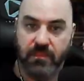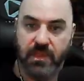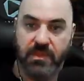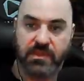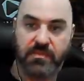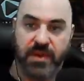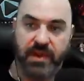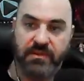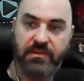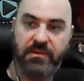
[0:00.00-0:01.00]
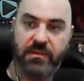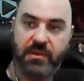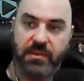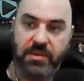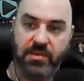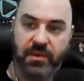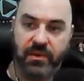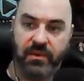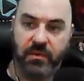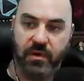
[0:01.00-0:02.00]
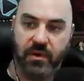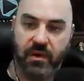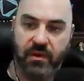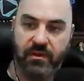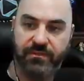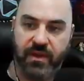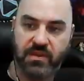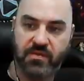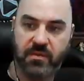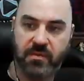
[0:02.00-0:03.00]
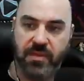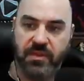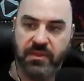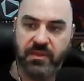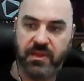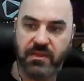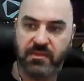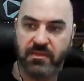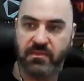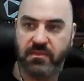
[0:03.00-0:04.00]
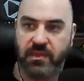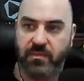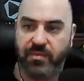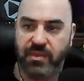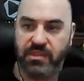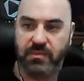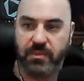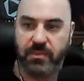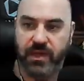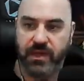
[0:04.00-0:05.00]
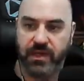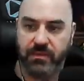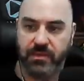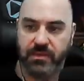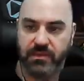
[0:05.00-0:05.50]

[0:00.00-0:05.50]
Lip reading: Spiders are doing the majority of the work, although Firestorm and Pelting does do an appreciable amount of damage.